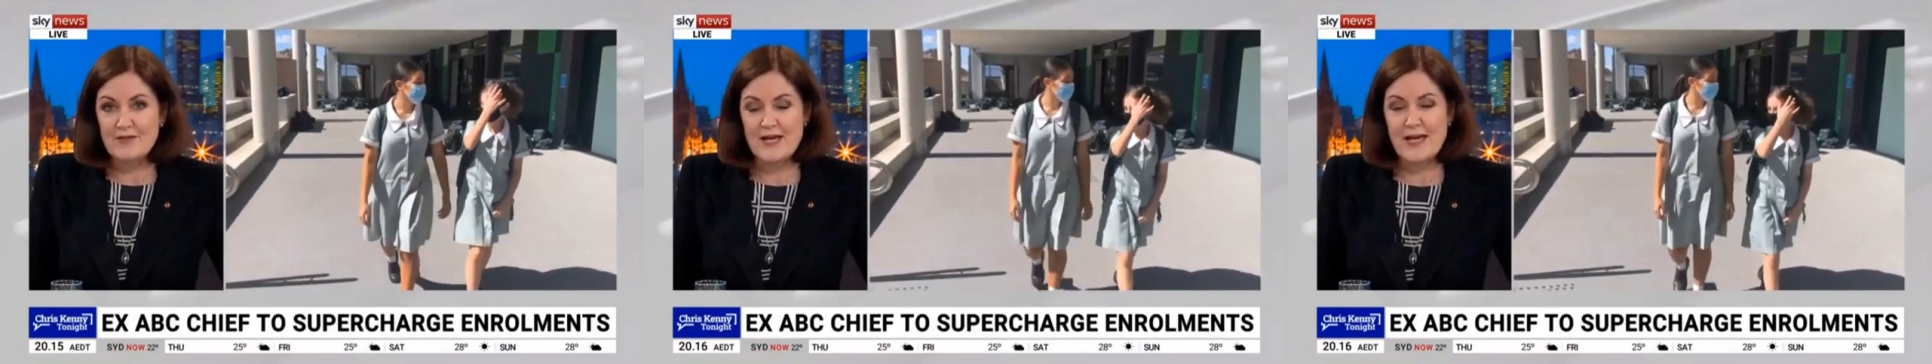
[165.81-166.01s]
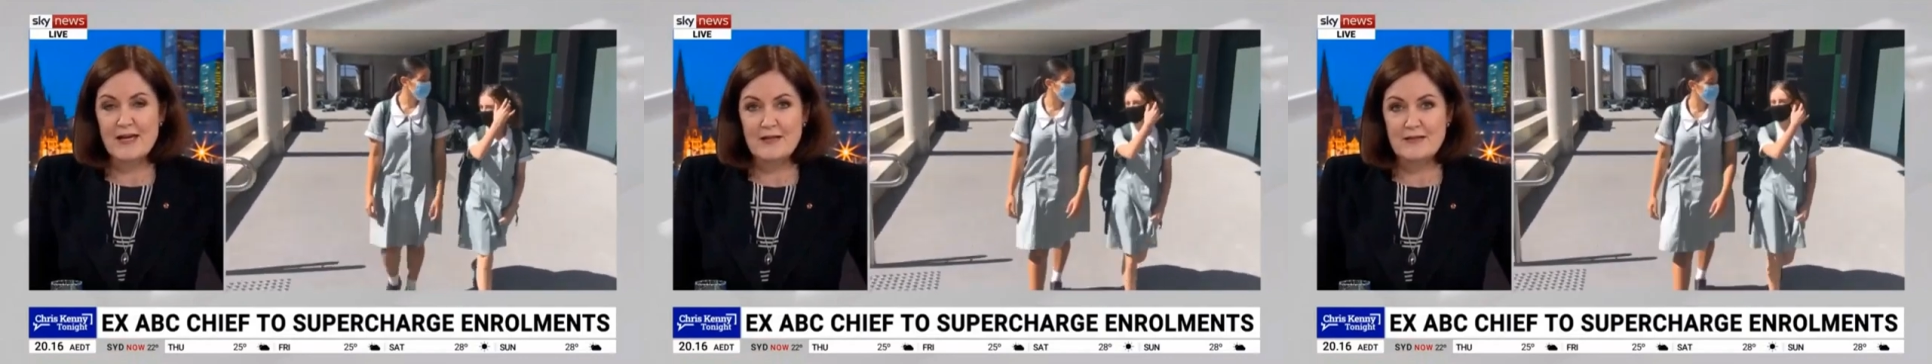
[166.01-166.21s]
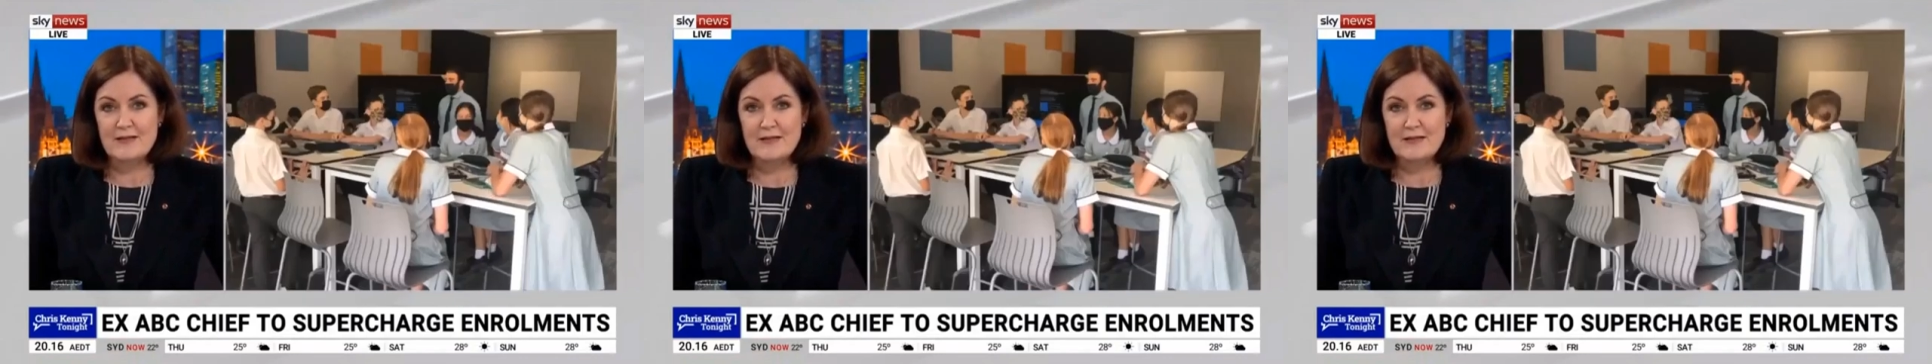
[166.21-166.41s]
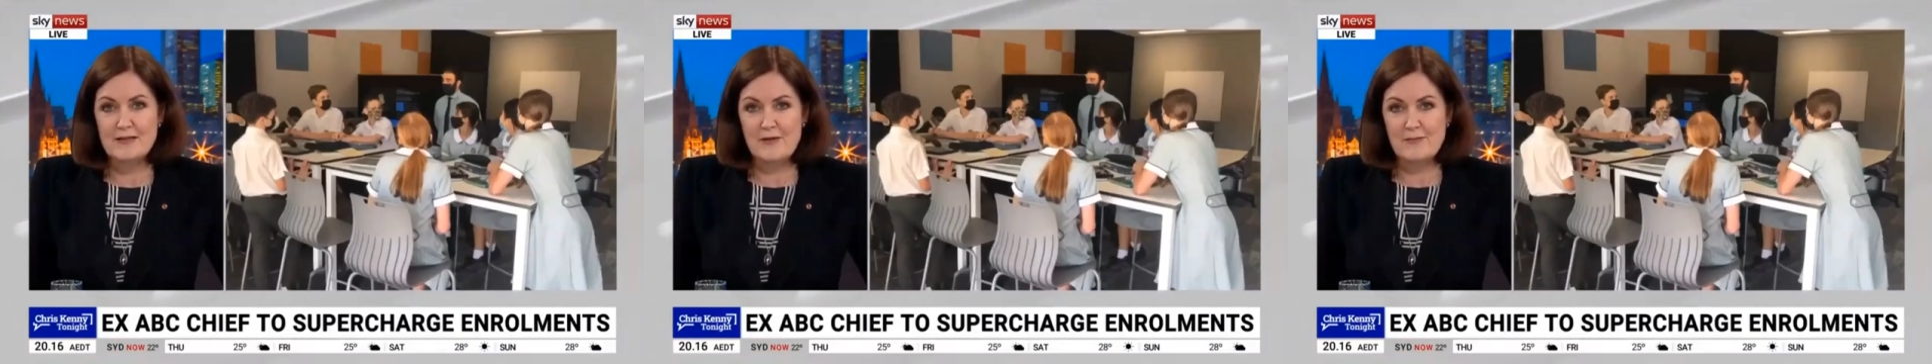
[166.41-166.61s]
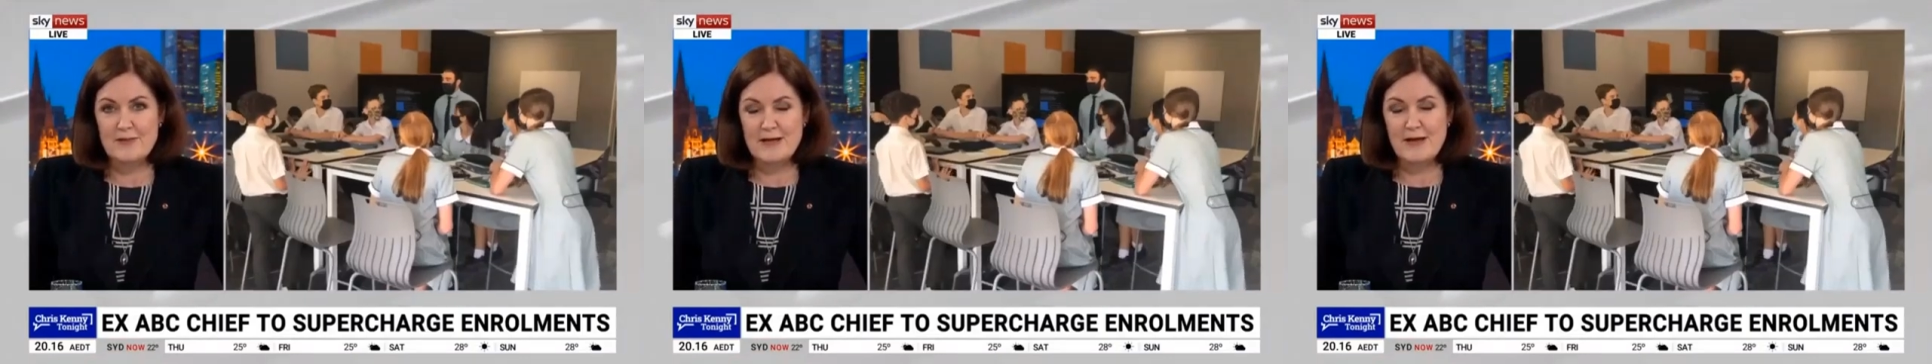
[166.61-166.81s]
taken since
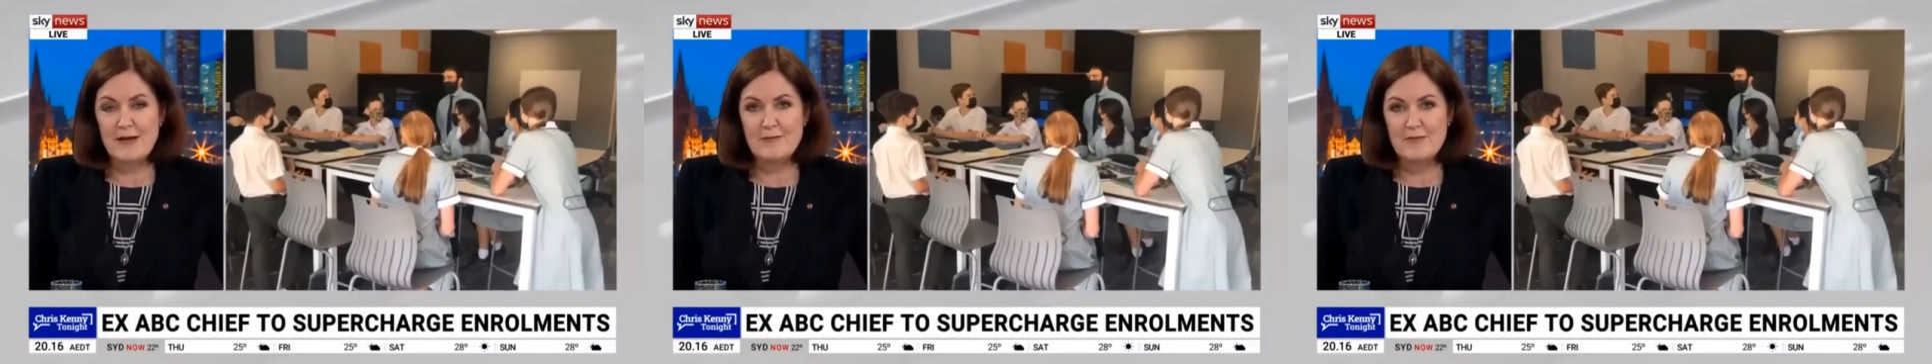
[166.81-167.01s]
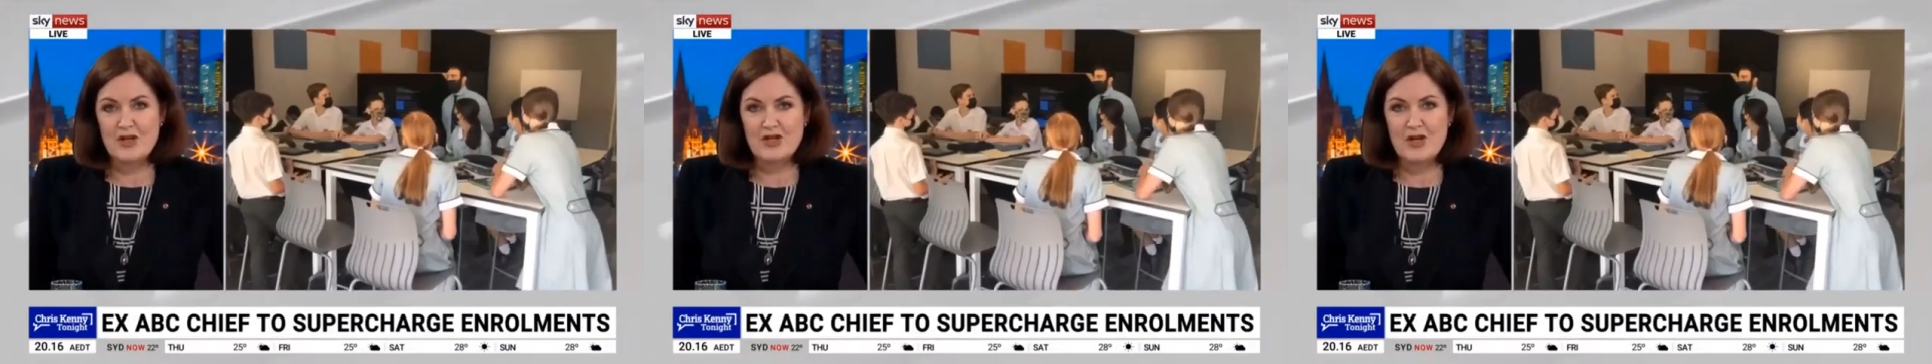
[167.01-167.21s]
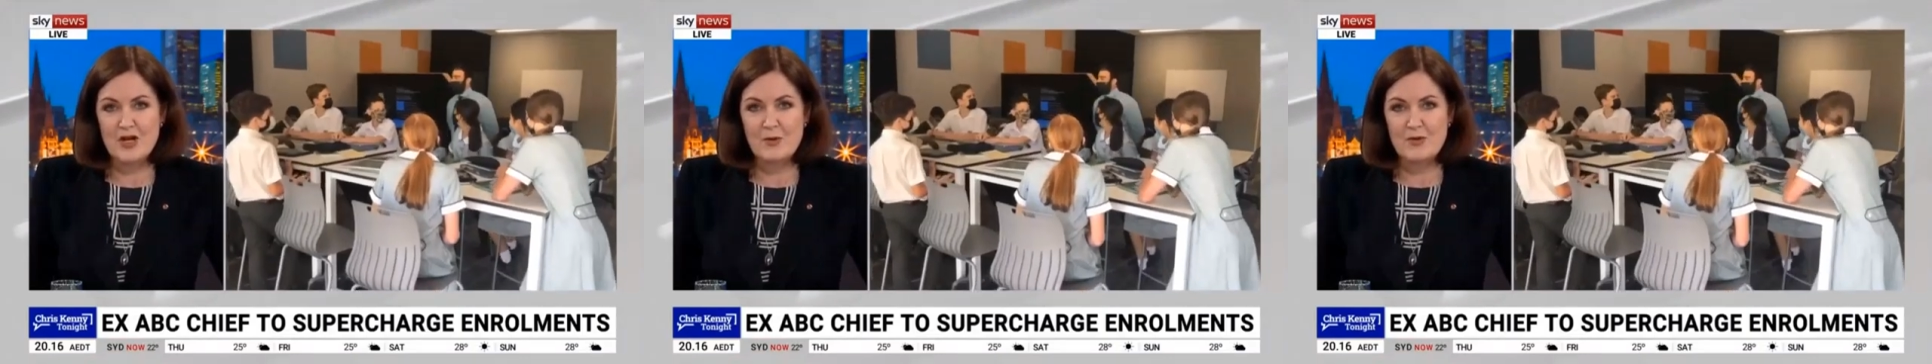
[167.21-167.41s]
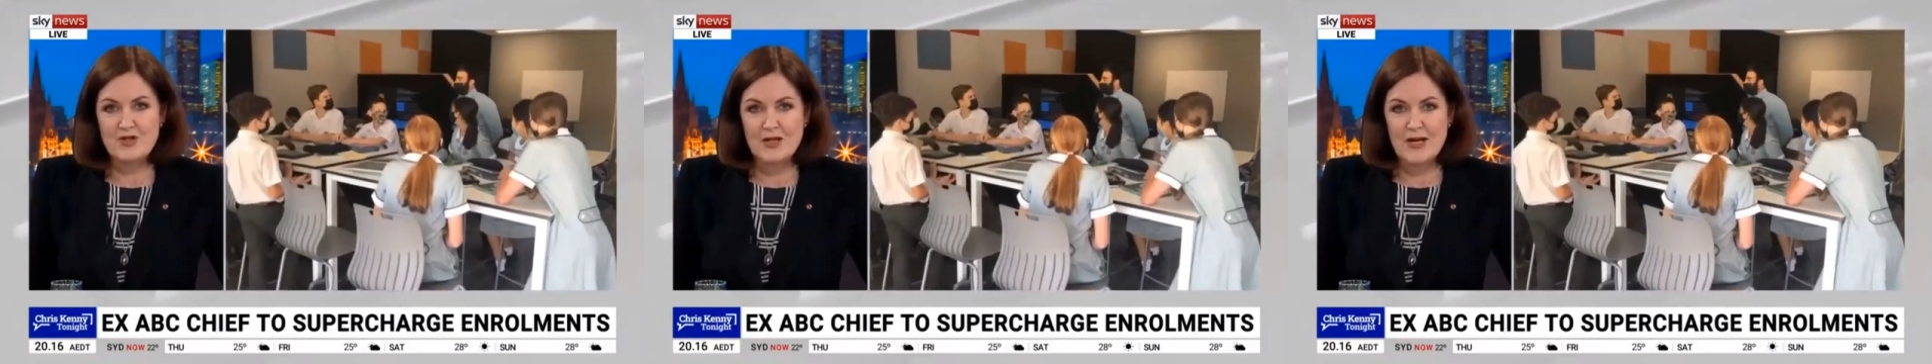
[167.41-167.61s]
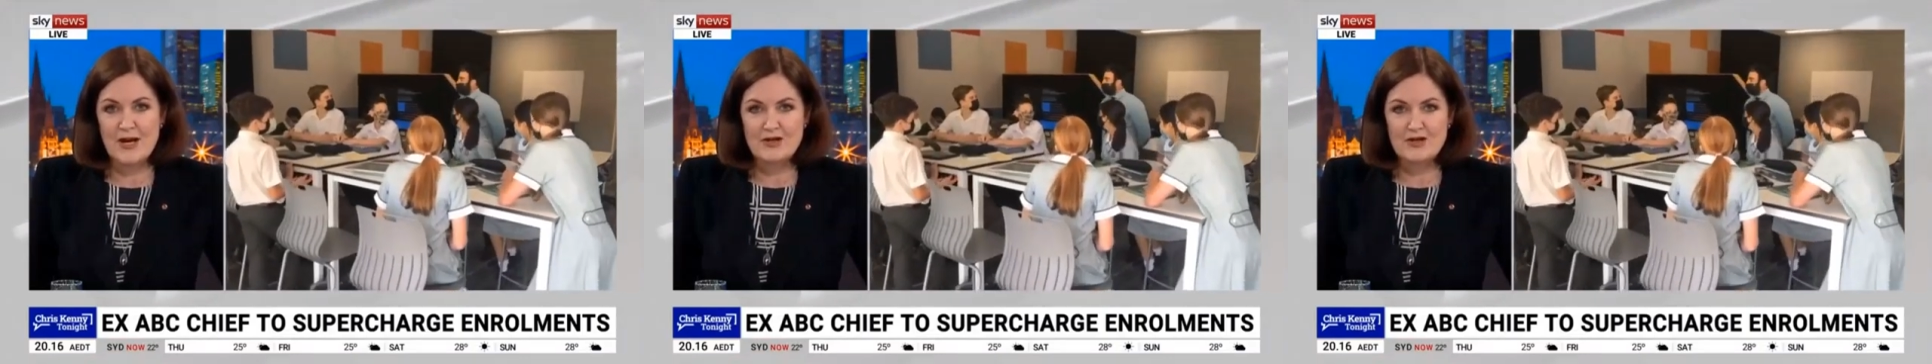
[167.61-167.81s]
I've become the Shadow
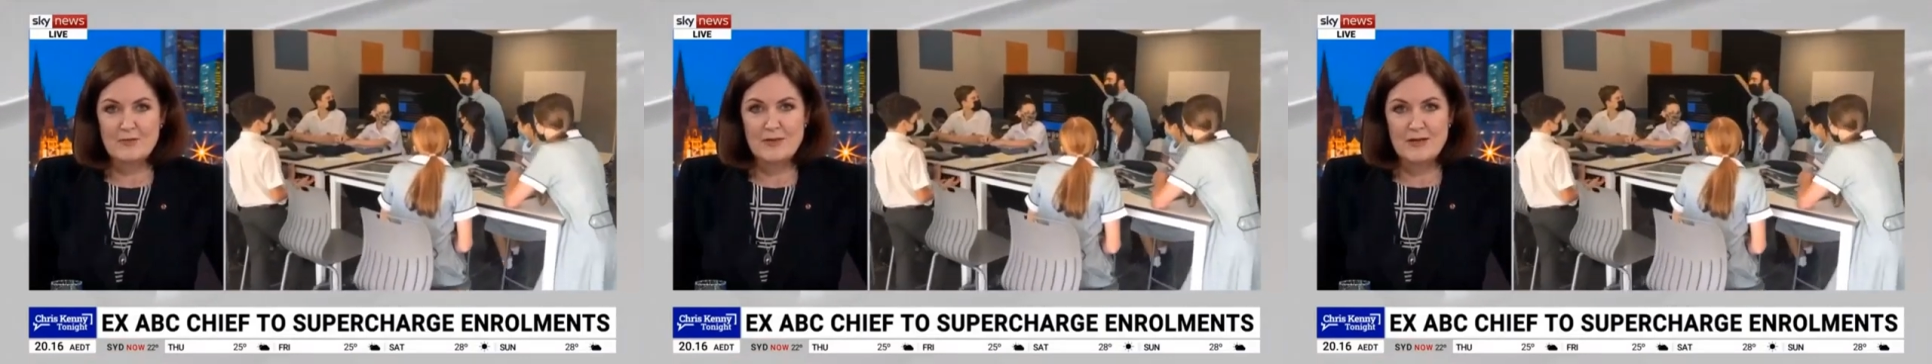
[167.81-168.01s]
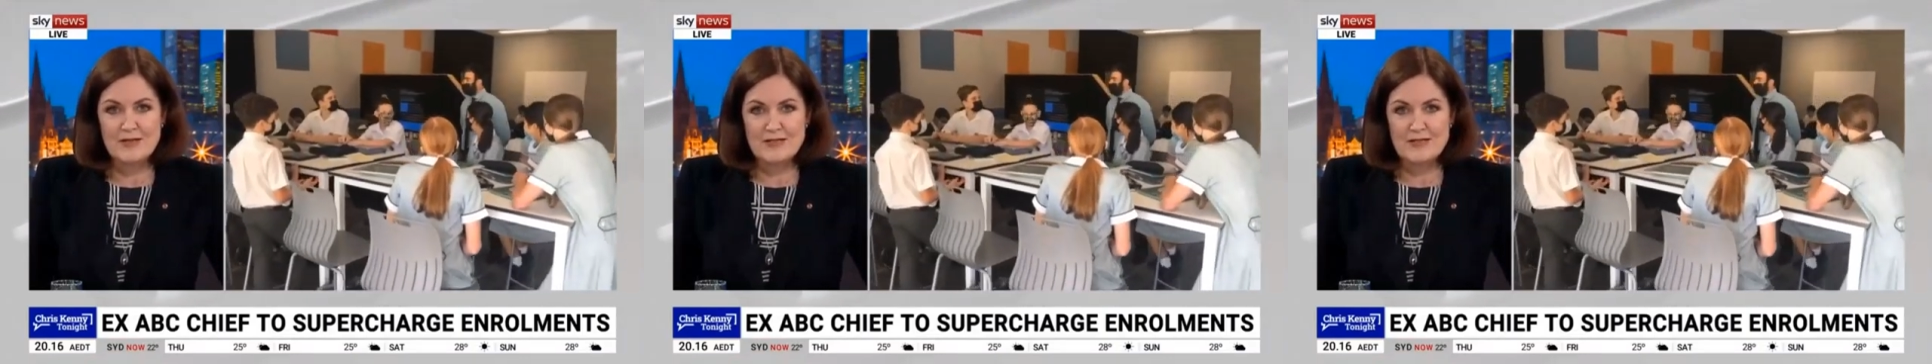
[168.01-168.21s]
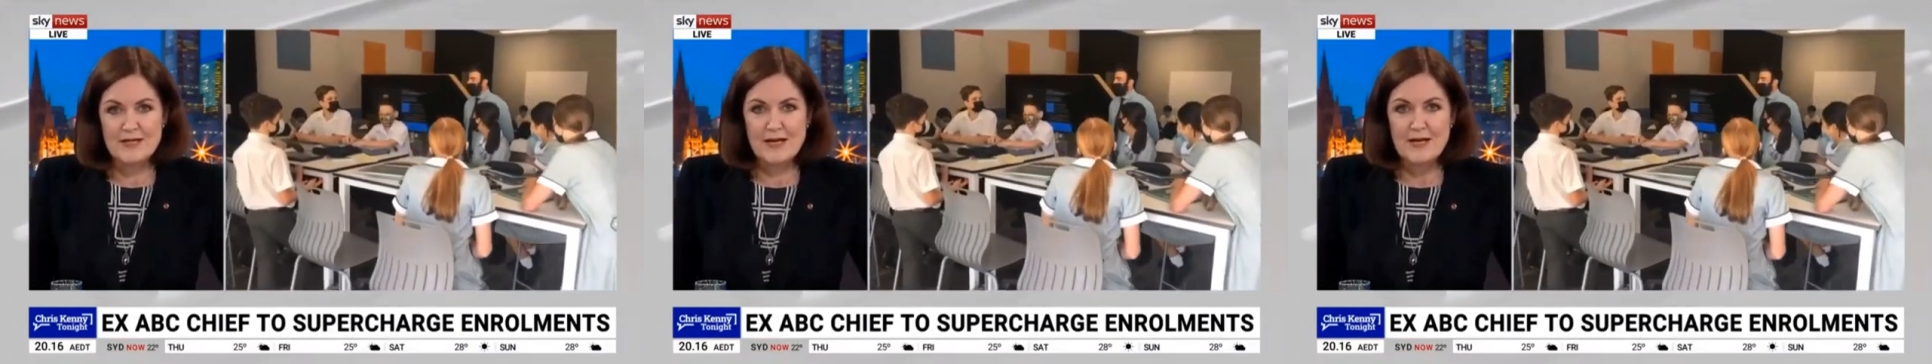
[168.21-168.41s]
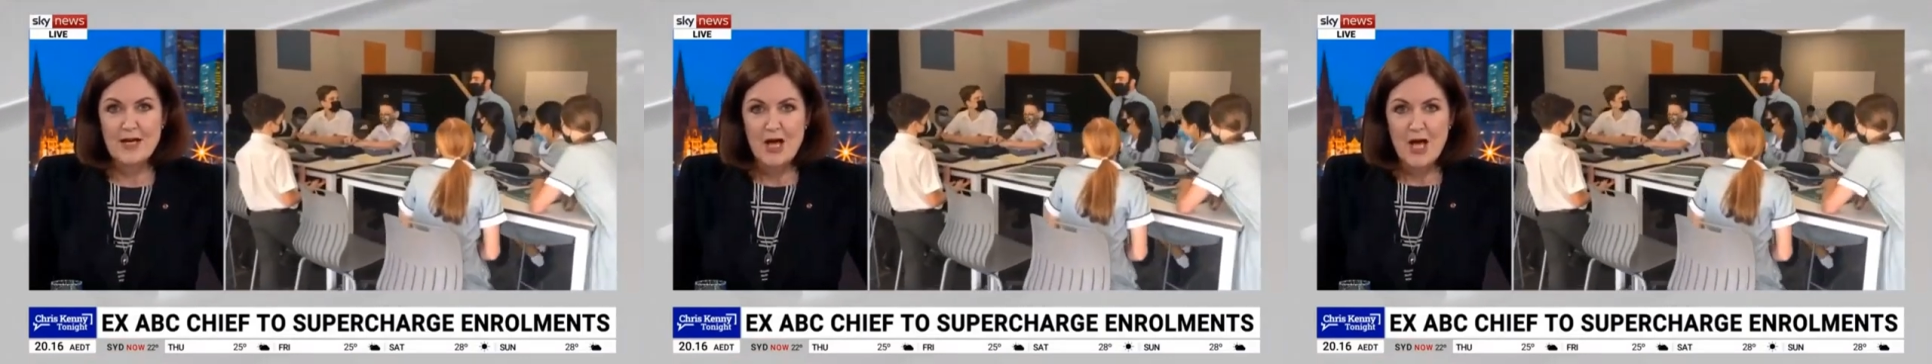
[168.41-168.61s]
Education Minister.